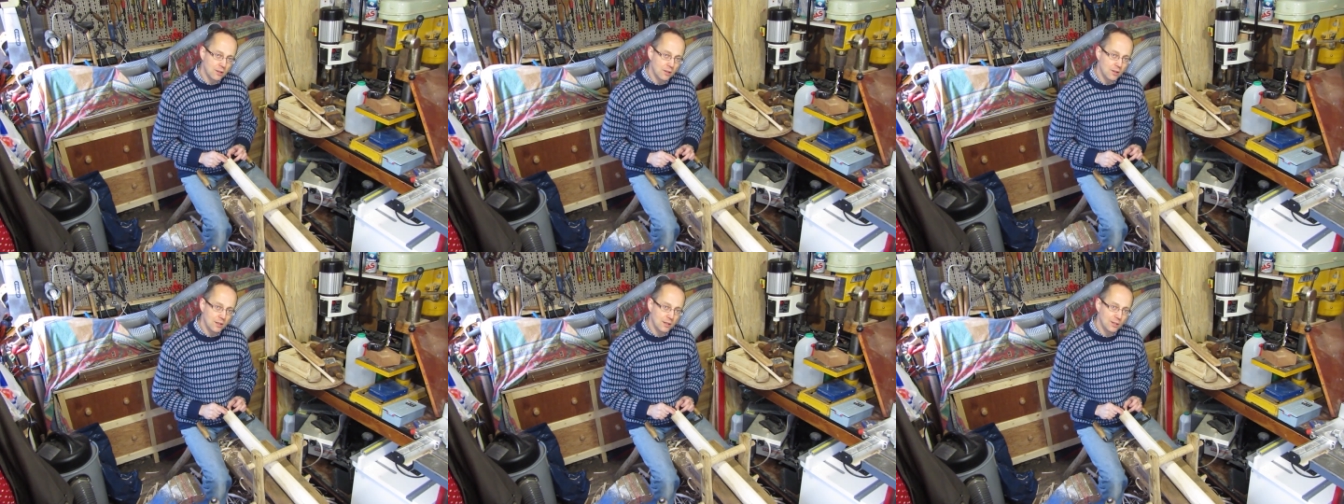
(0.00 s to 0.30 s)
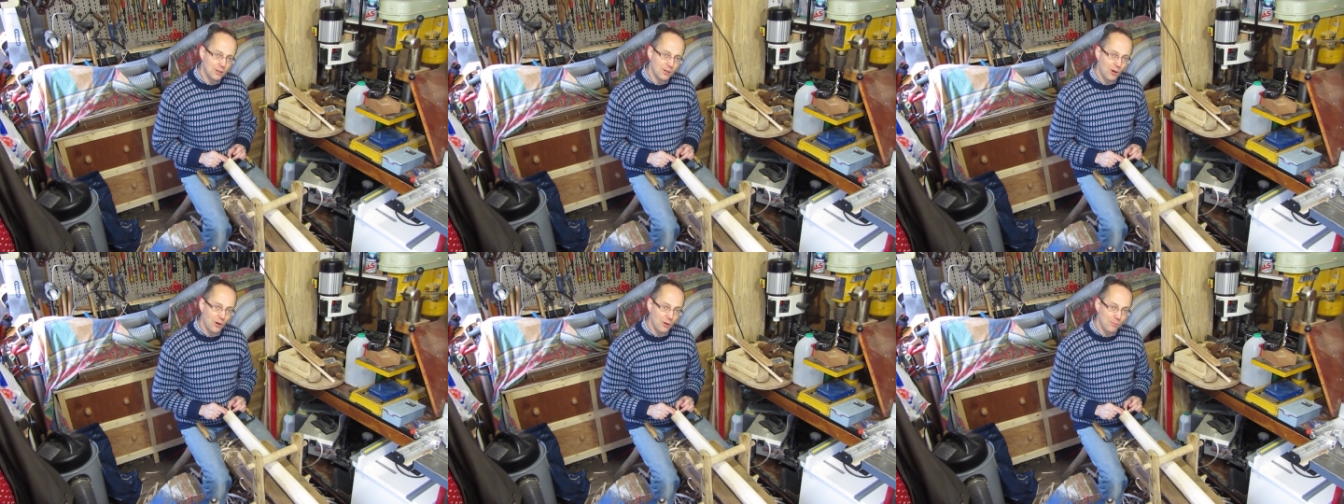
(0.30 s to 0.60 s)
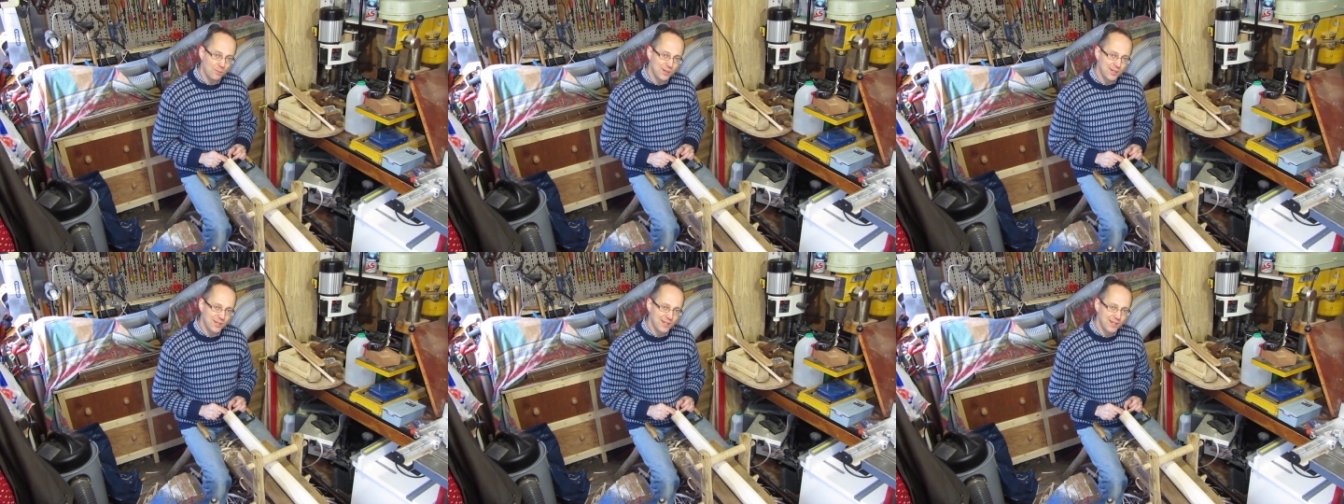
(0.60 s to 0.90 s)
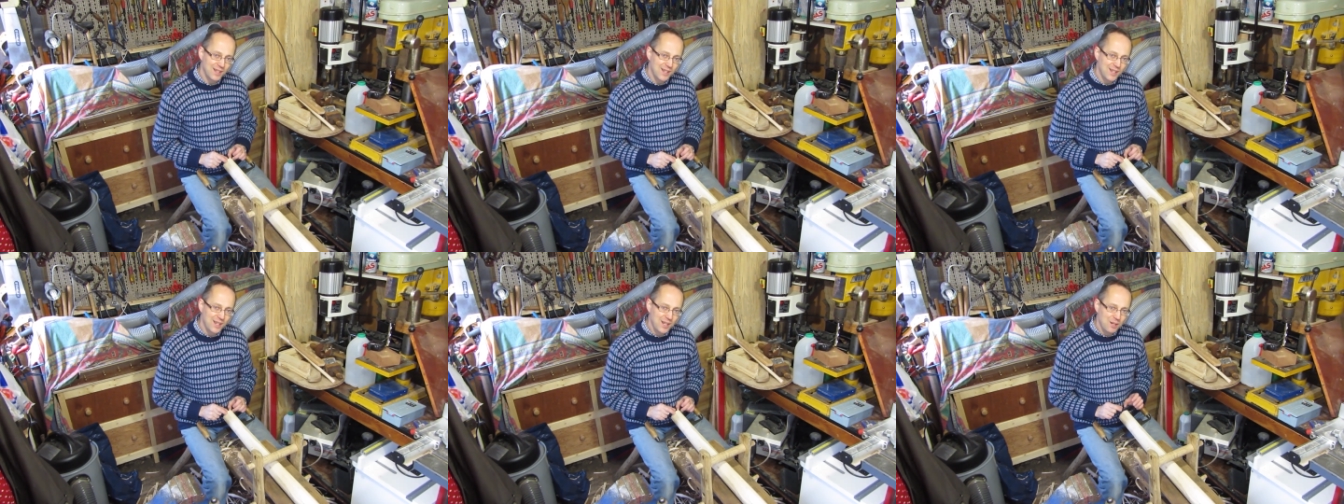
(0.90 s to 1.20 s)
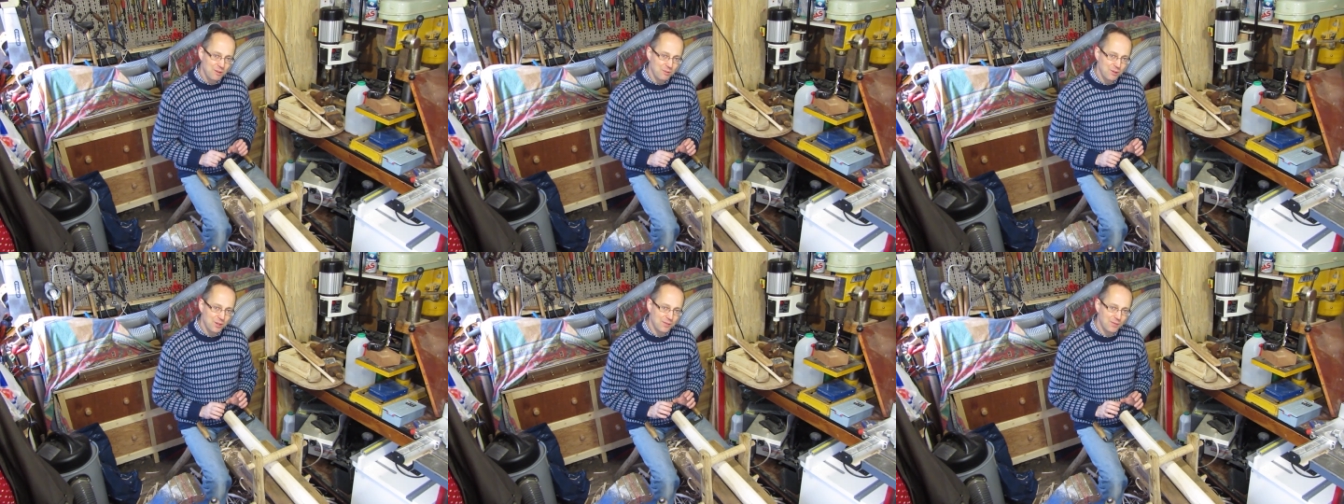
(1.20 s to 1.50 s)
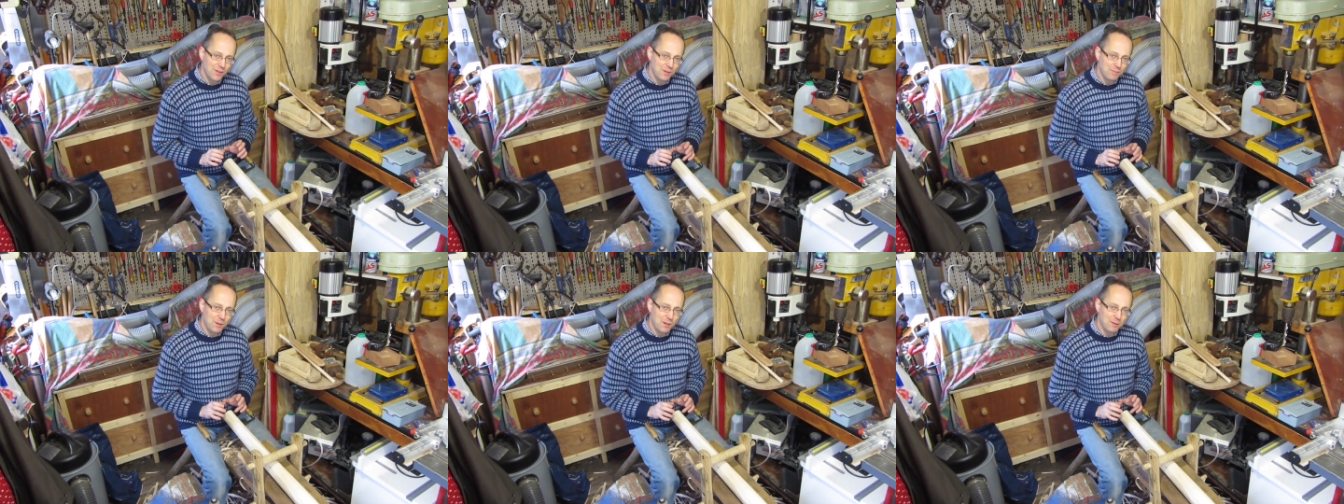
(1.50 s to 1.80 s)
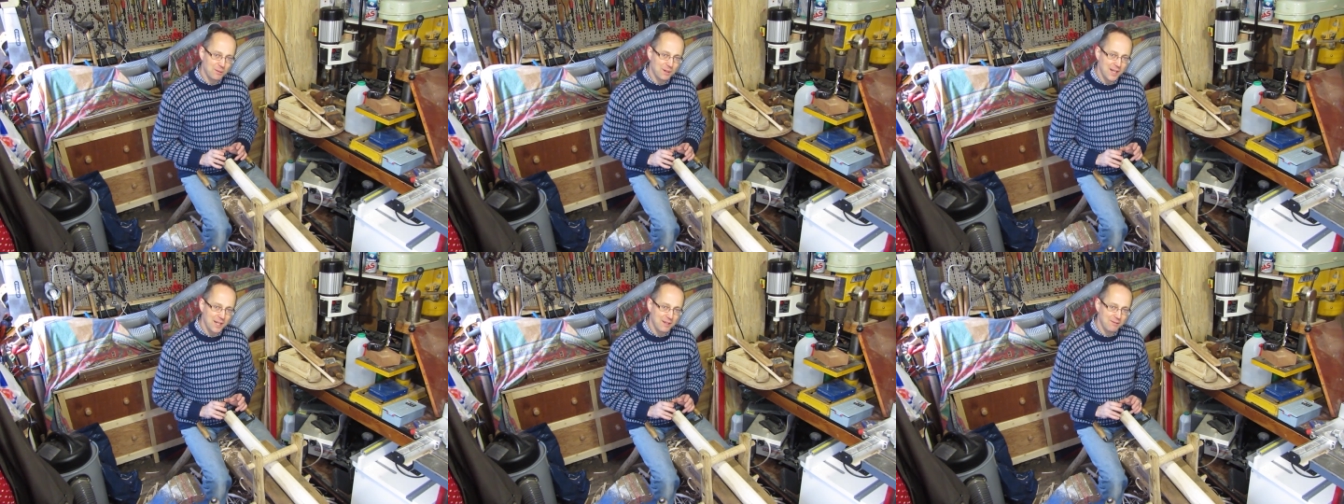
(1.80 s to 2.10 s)
curly tops, which for a
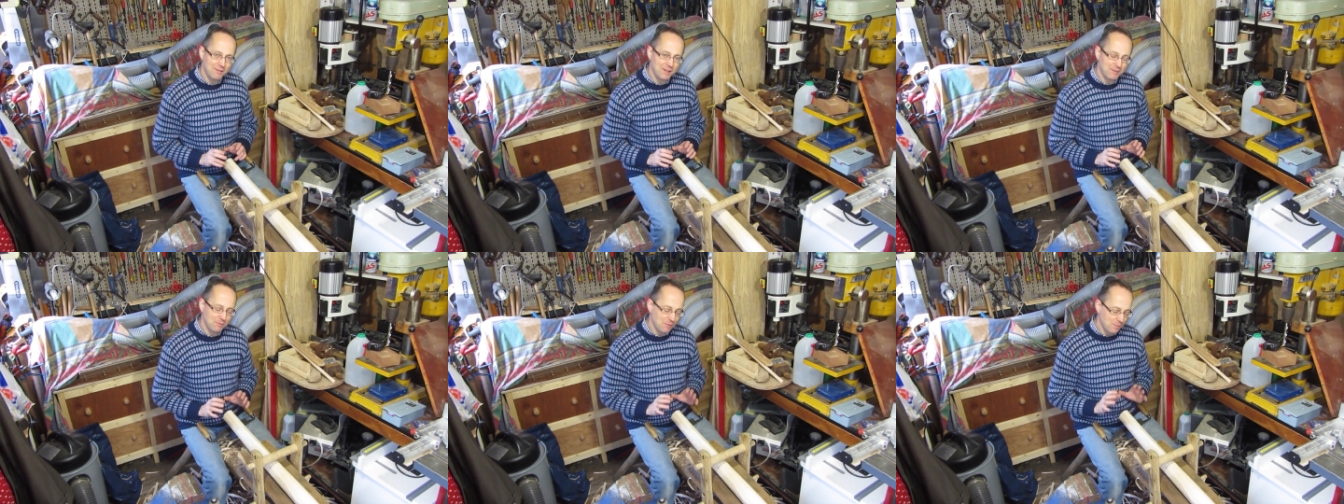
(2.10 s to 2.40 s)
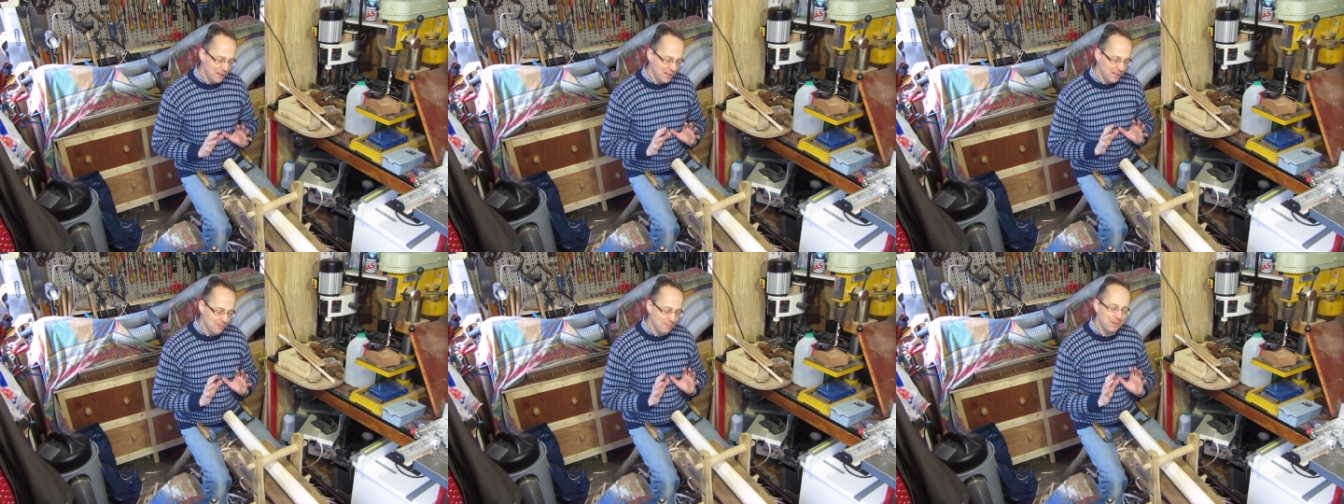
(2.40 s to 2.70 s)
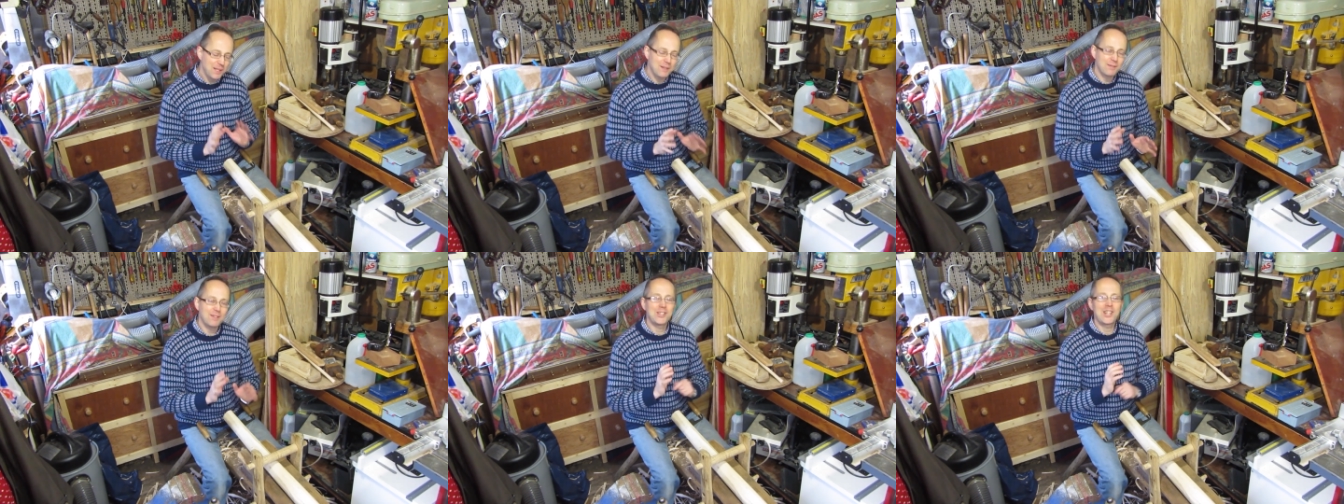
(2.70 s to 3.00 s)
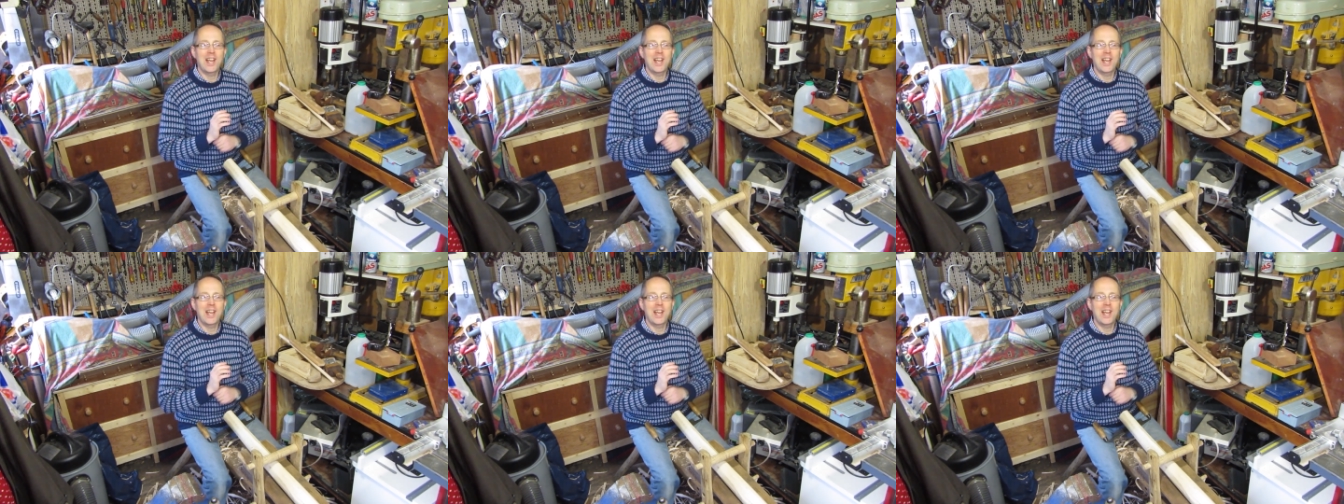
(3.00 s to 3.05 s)
pole lathe will be a bit of a